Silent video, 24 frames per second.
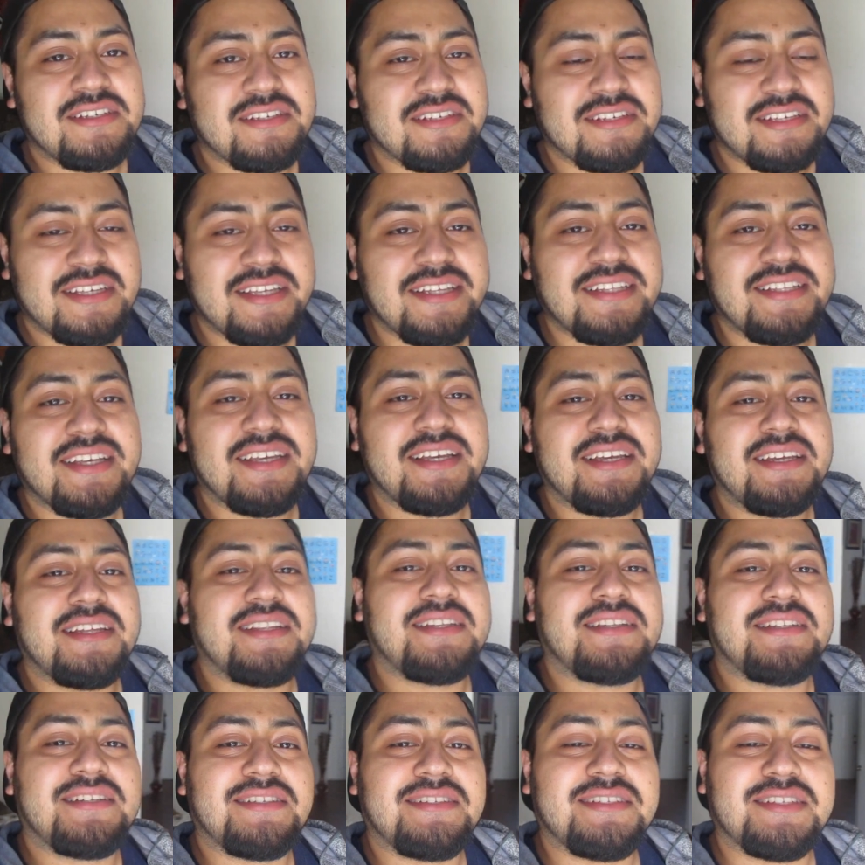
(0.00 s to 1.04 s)
He
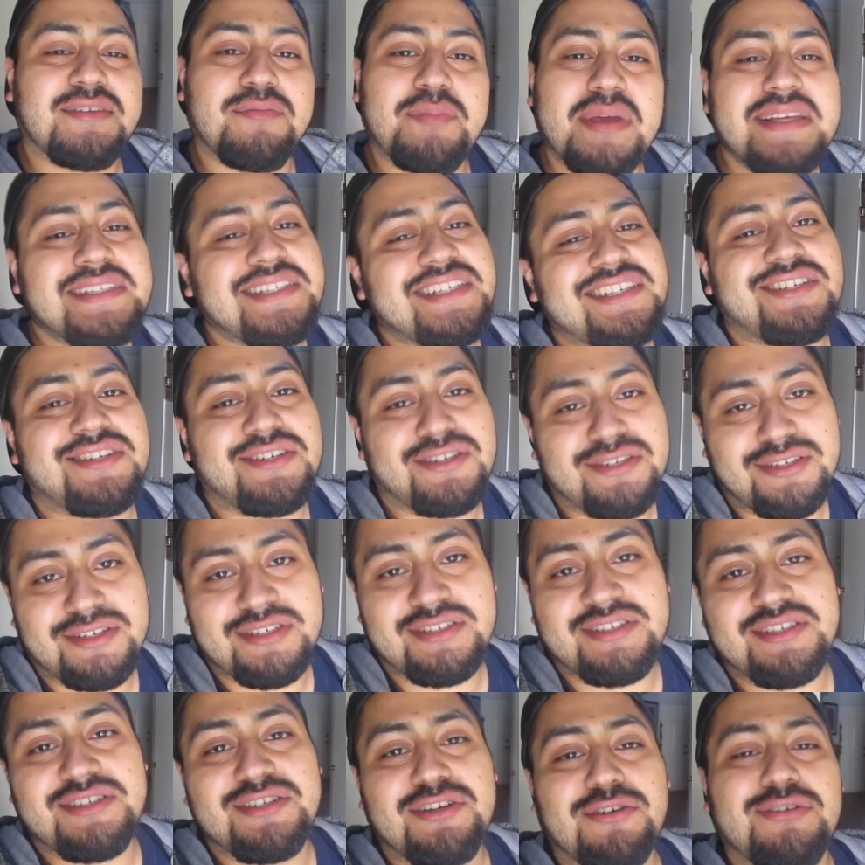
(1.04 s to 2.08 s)
did the best he
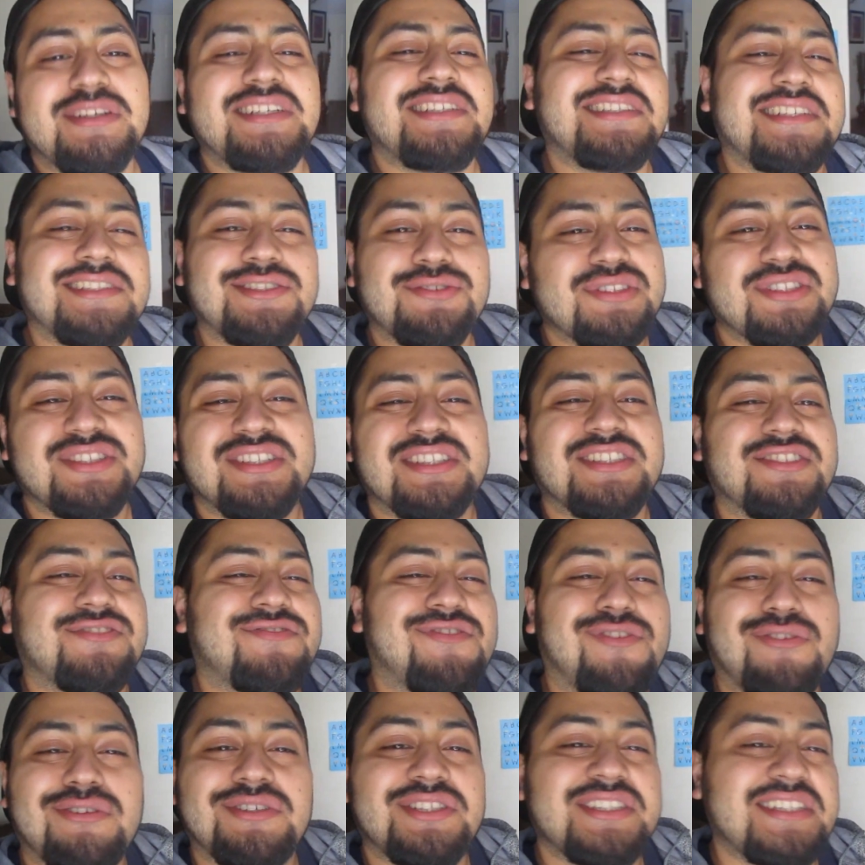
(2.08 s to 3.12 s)
could, you know. This was his
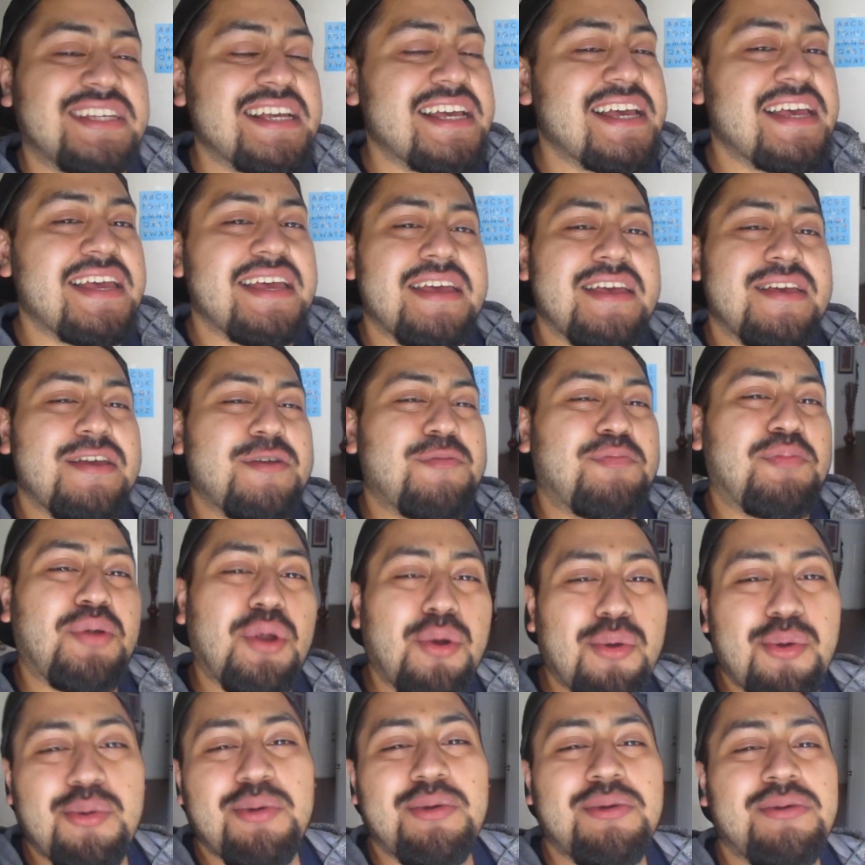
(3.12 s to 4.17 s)
first
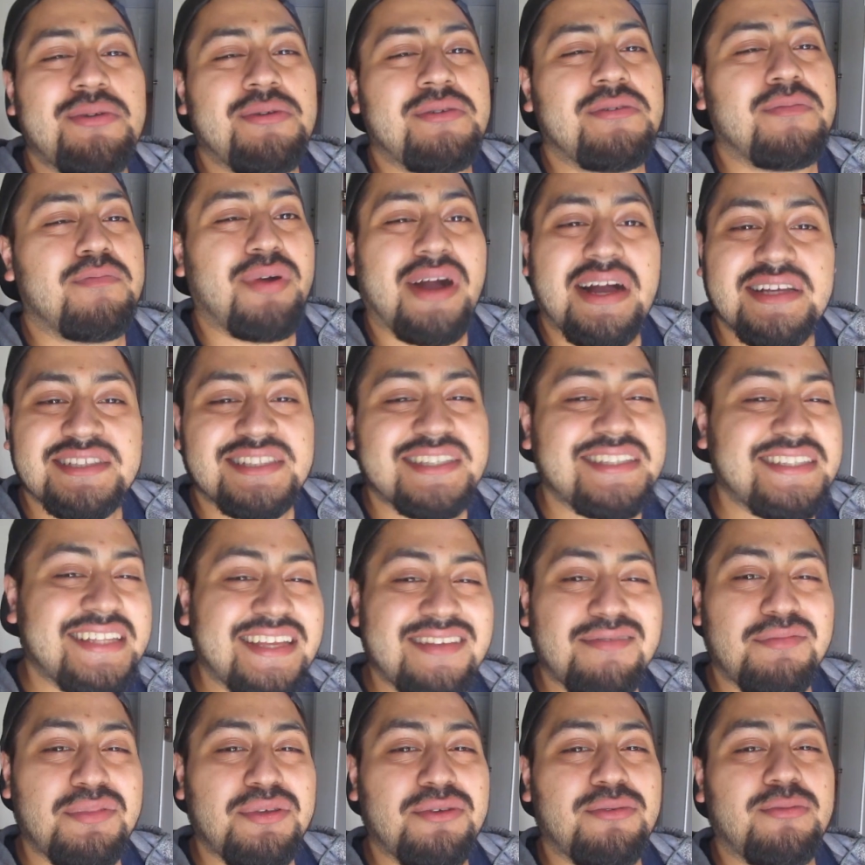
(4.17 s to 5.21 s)
pro boxing
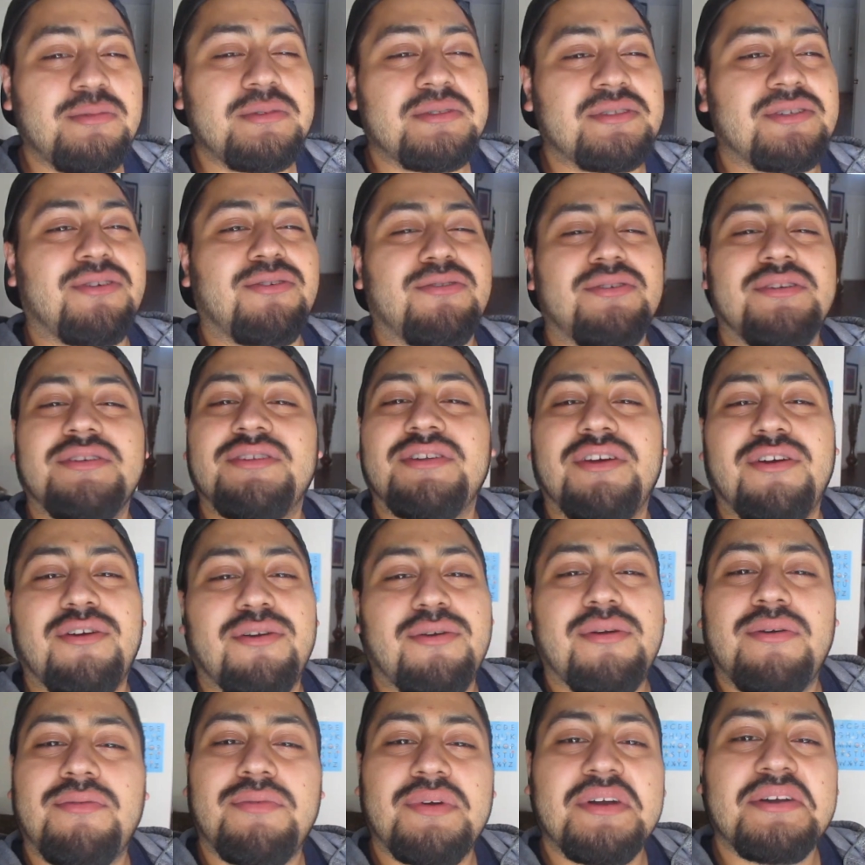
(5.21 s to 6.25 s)
debut, so you know
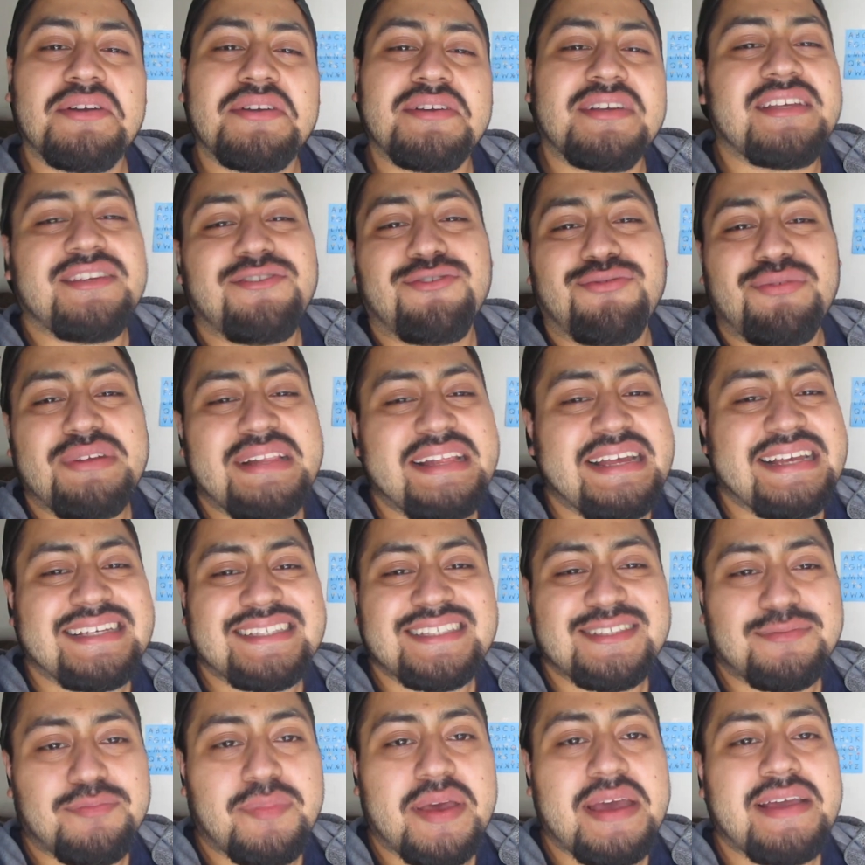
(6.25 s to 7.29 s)
what can you really
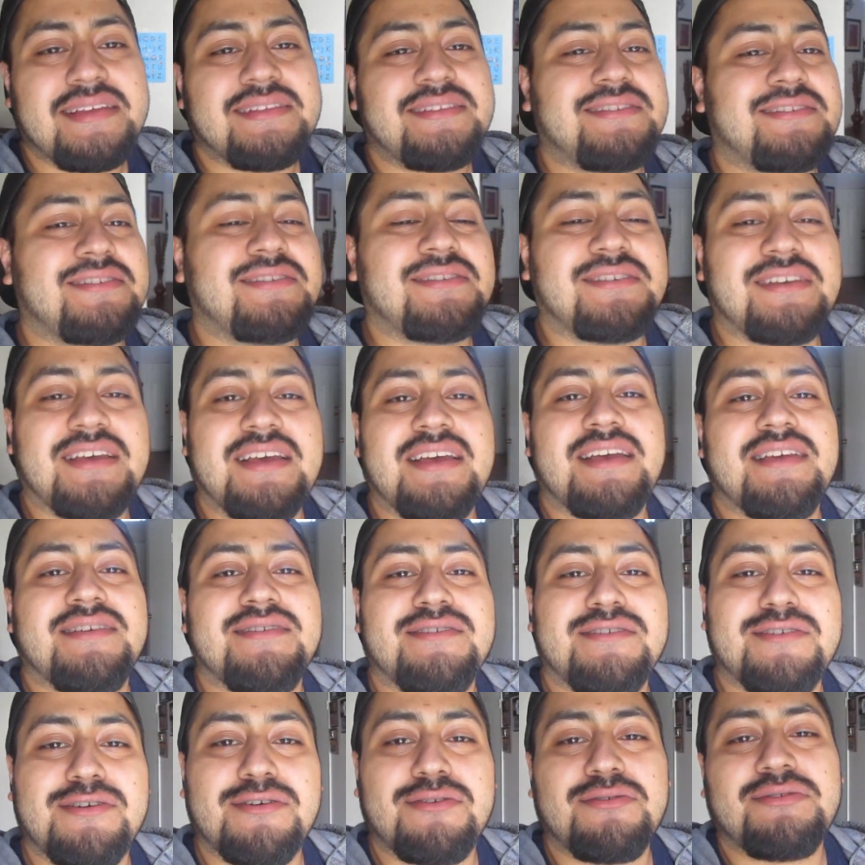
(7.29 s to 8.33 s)
expect. And
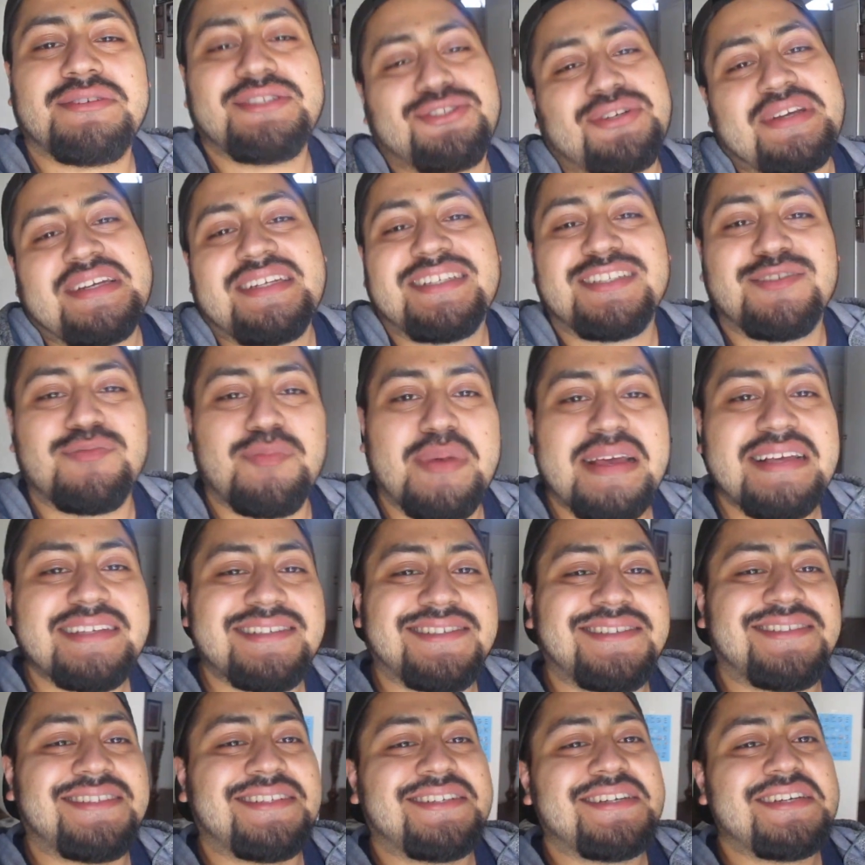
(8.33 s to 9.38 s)
you know, he tried his
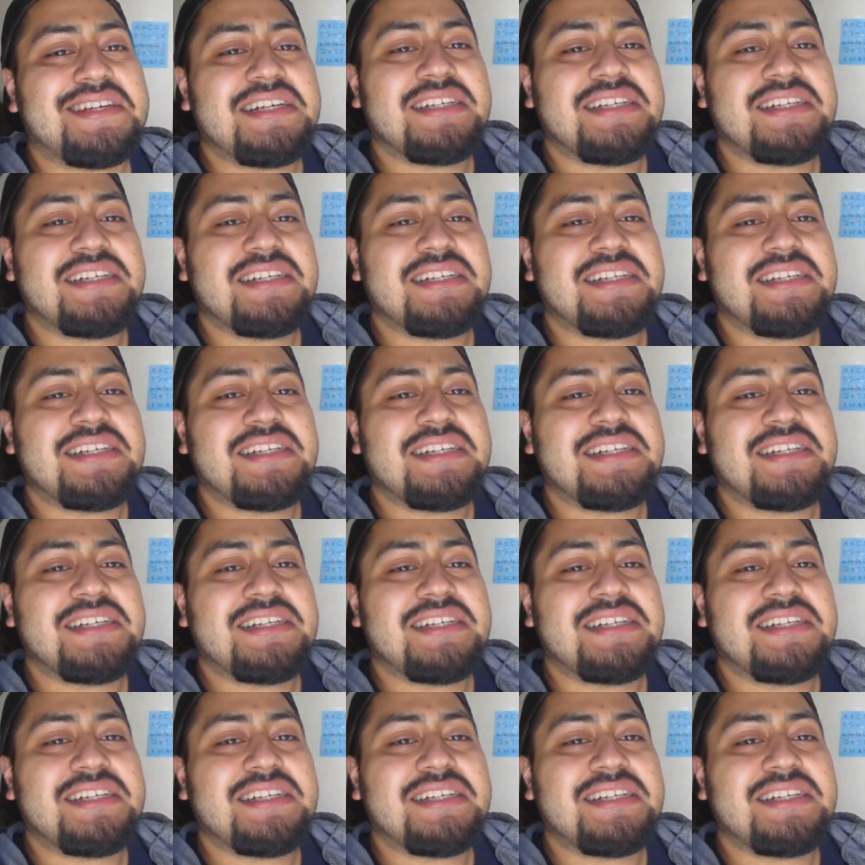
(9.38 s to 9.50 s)
best.